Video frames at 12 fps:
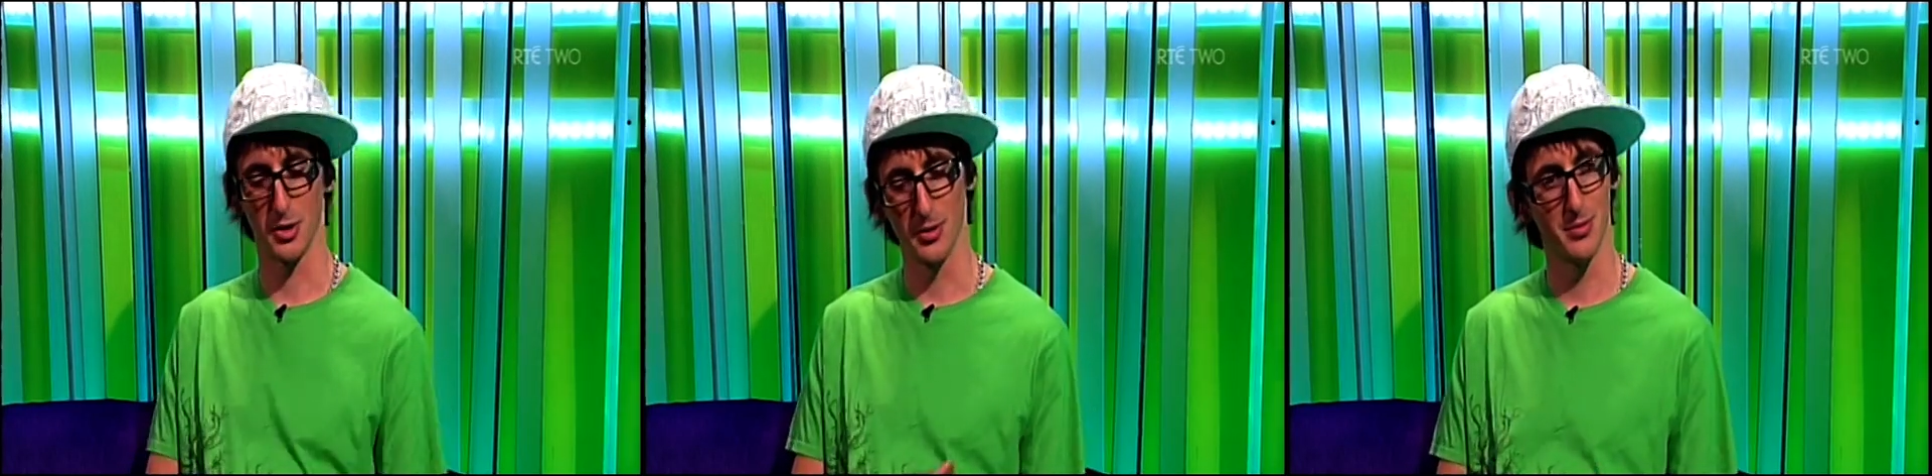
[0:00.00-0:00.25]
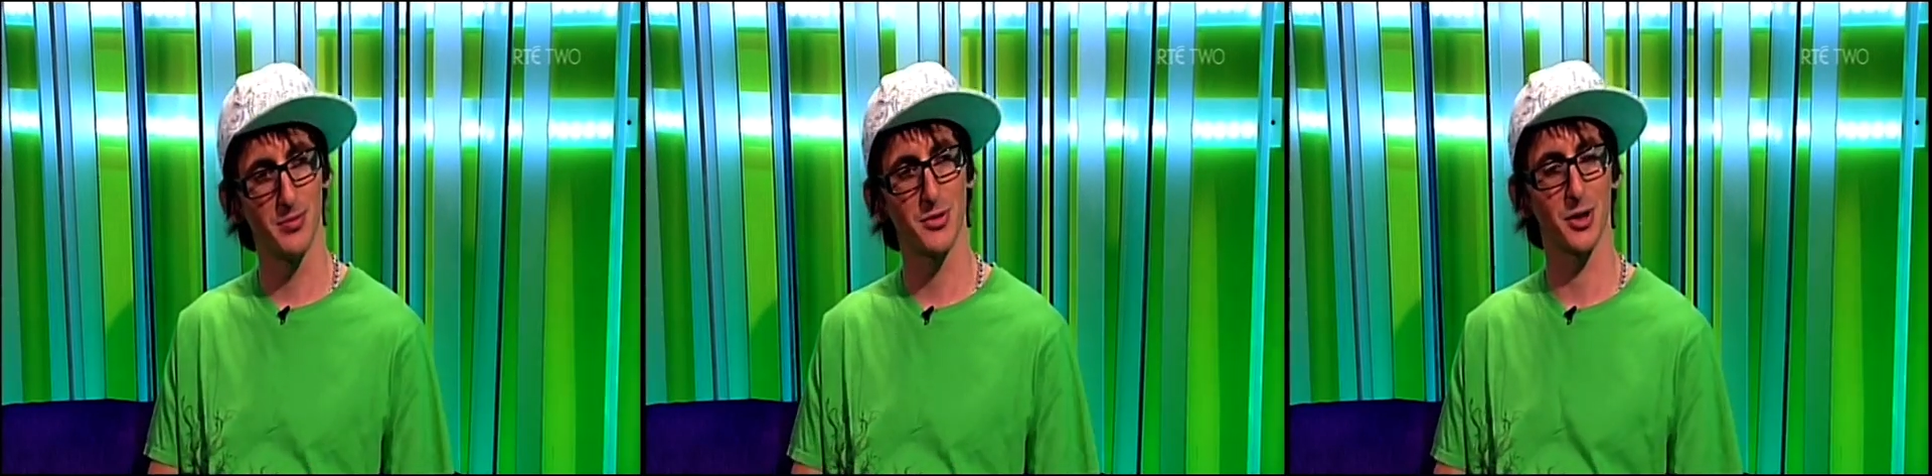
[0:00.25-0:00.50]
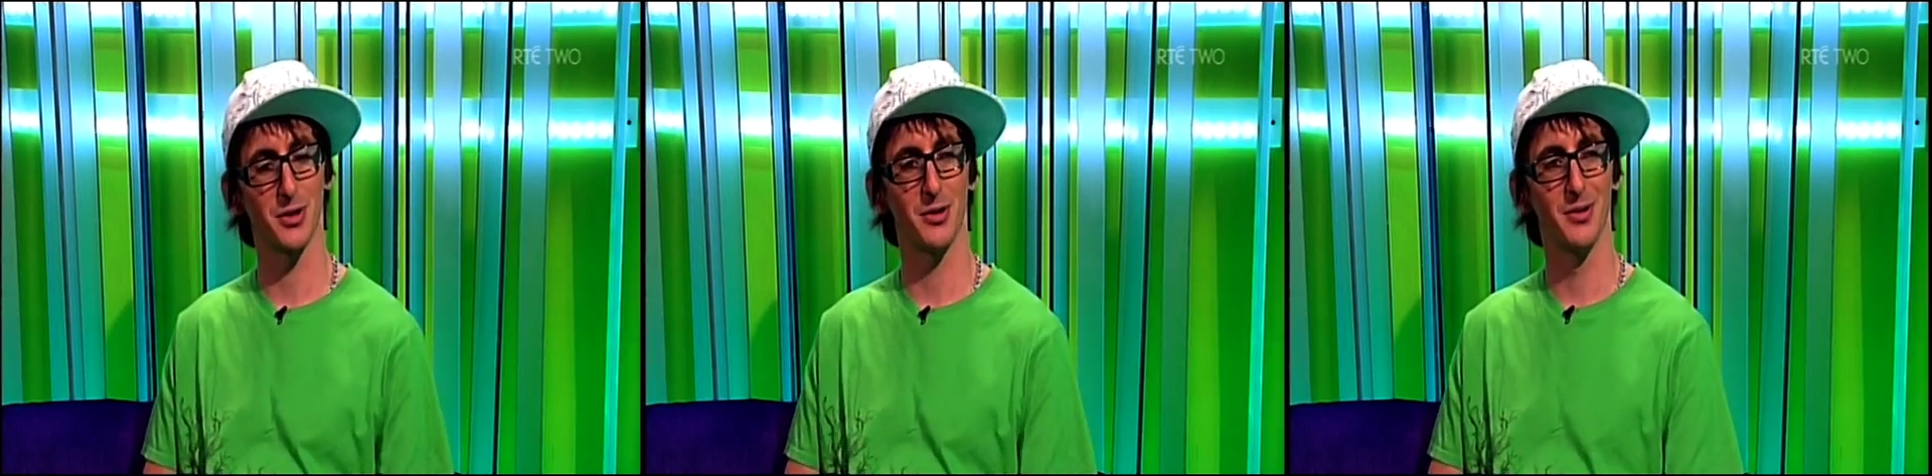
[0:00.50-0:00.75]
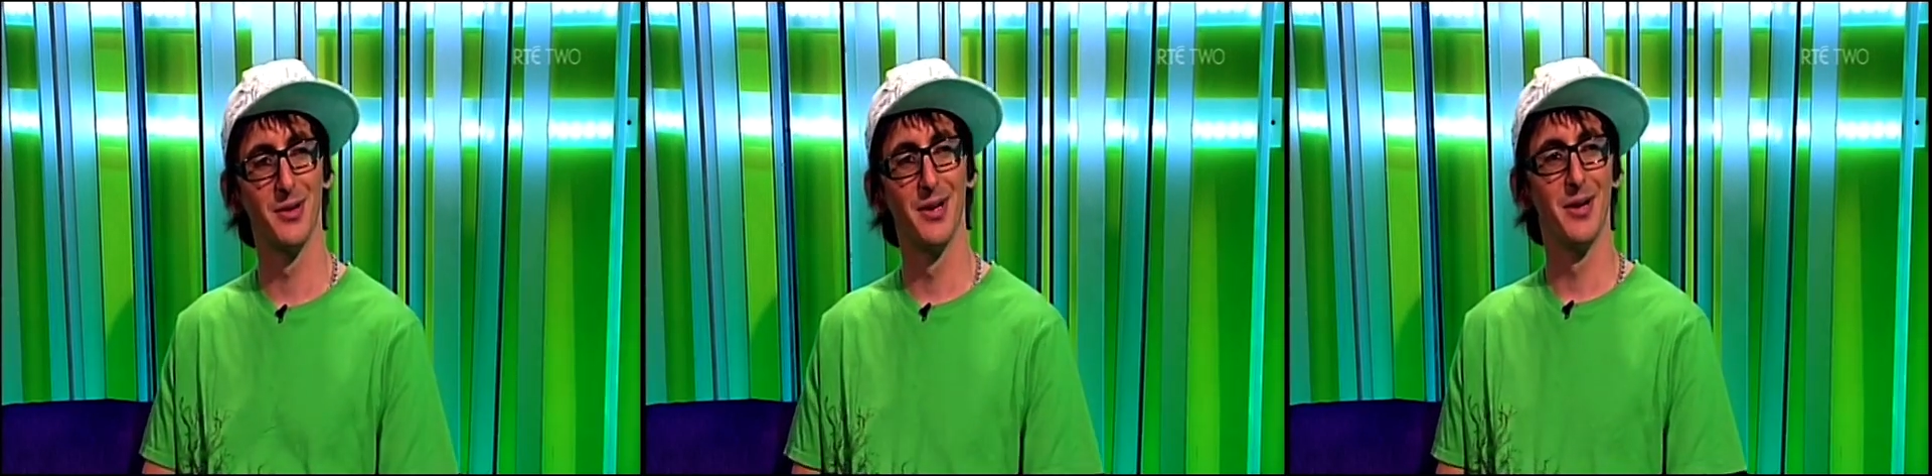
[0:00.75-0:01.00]

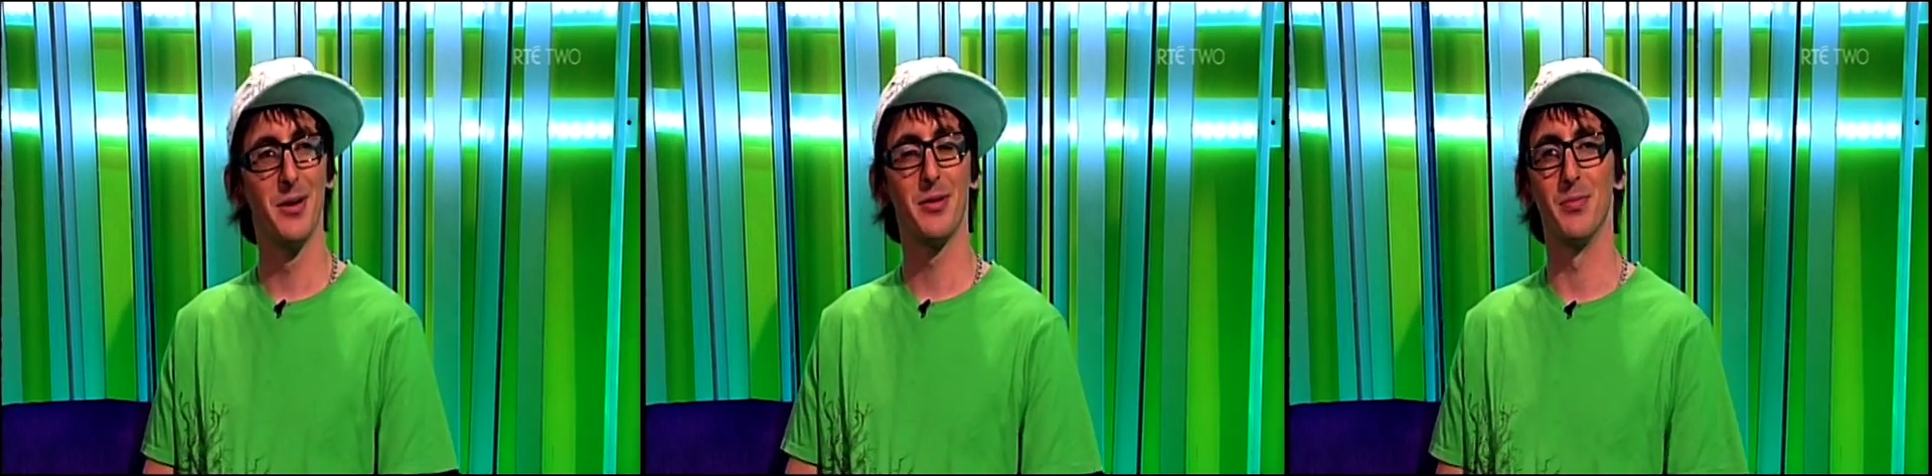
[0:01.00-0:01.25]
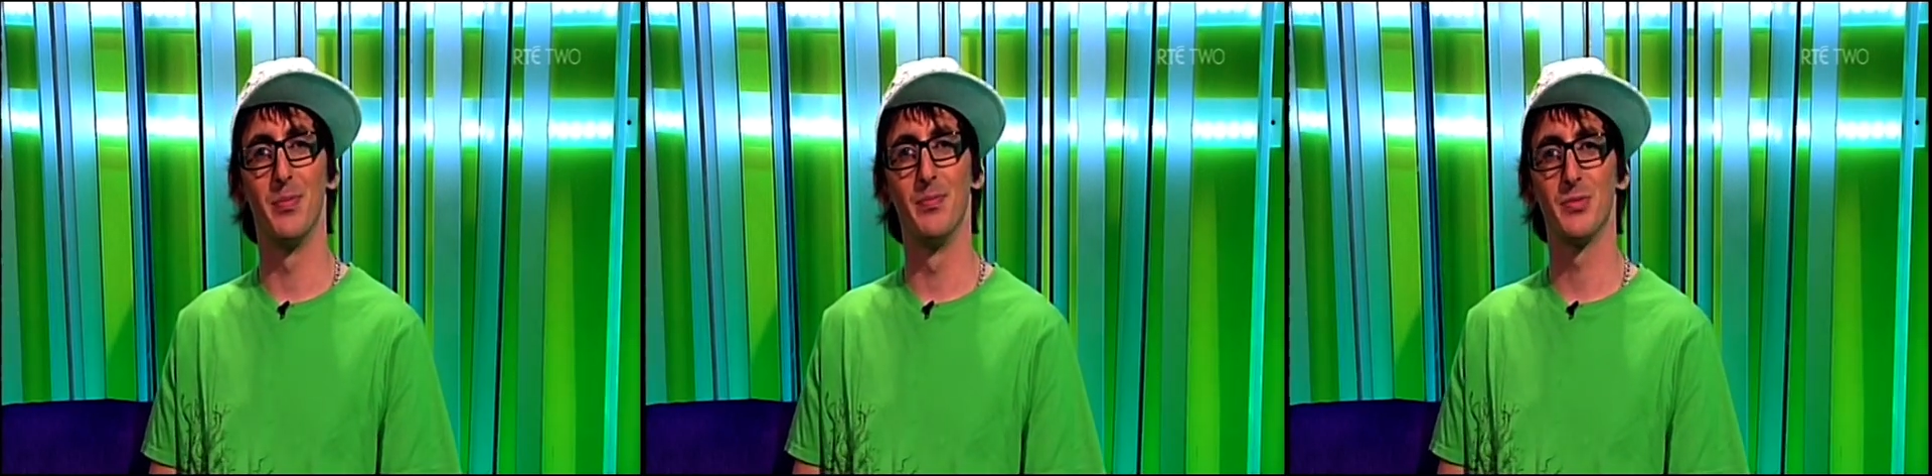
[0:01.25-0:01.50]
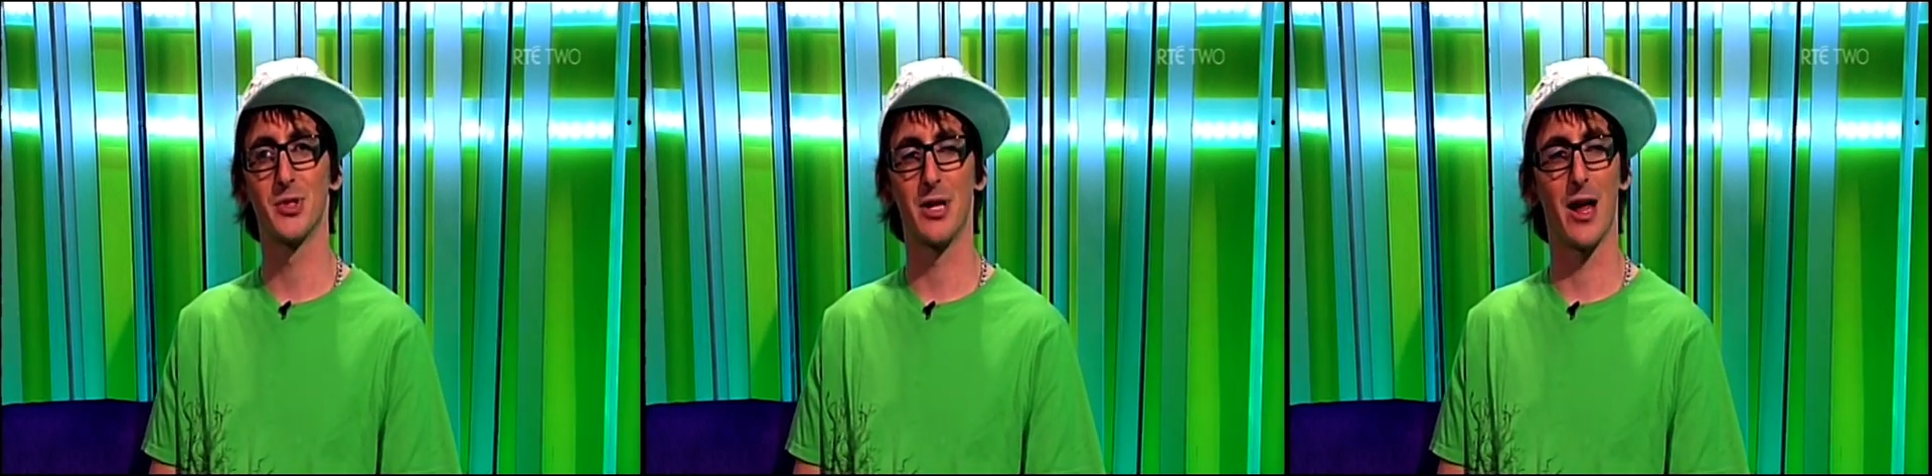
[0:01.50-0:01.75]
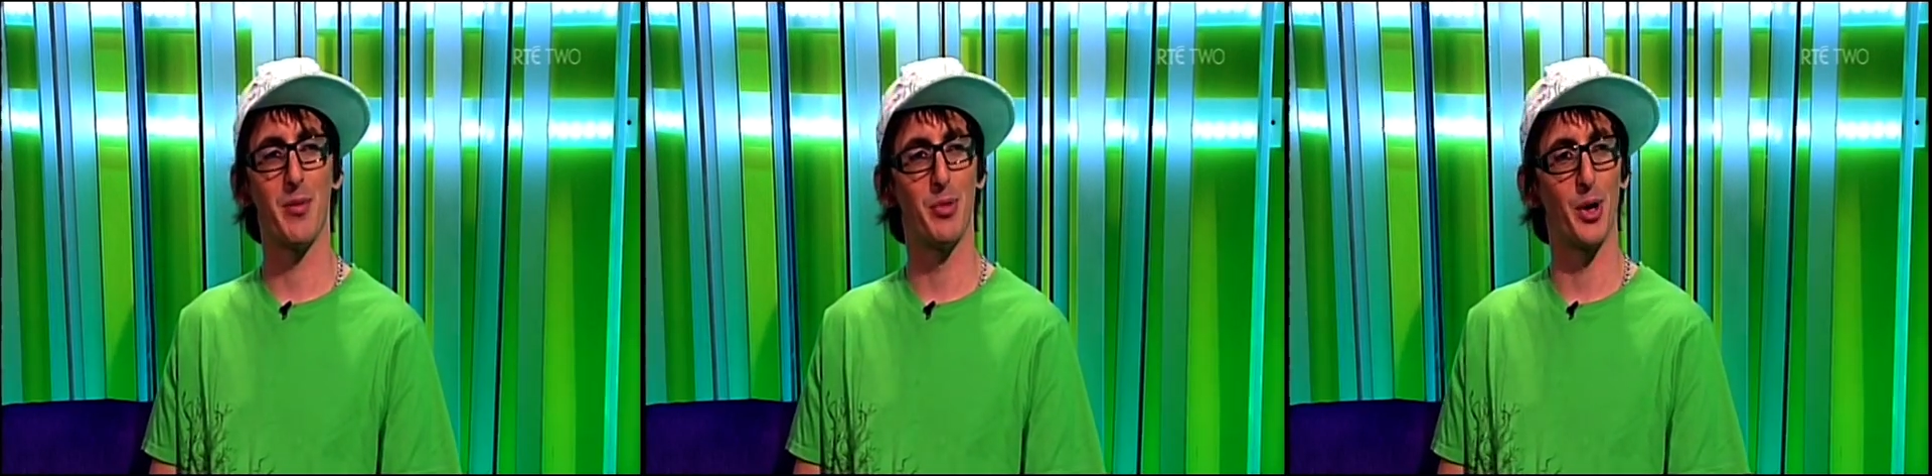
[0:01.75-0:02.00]
the
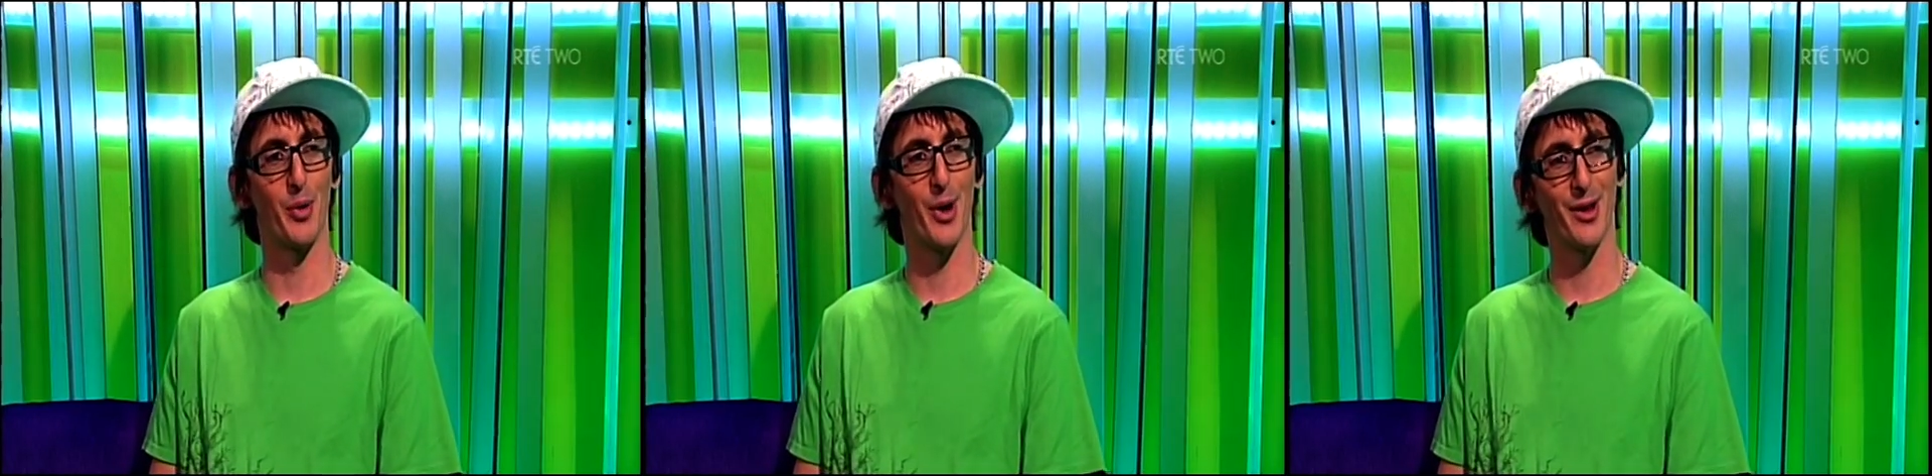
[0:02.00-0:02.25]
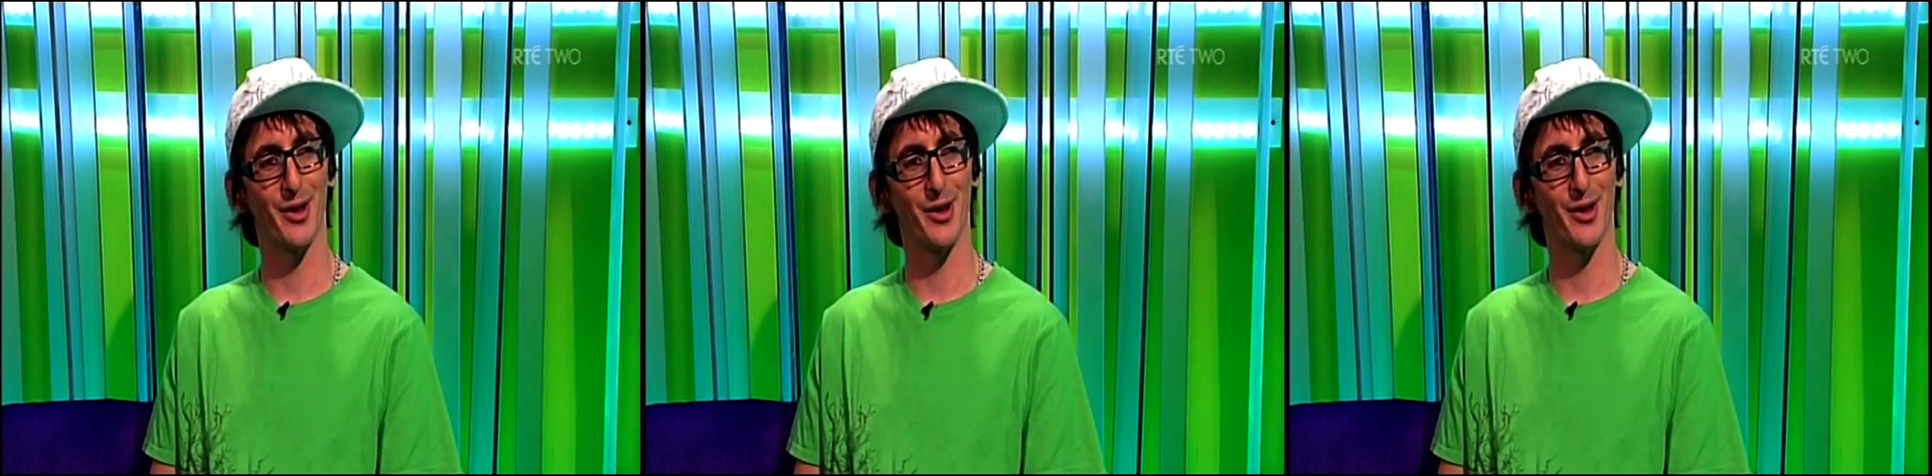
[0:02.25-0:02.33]
slam pretty well.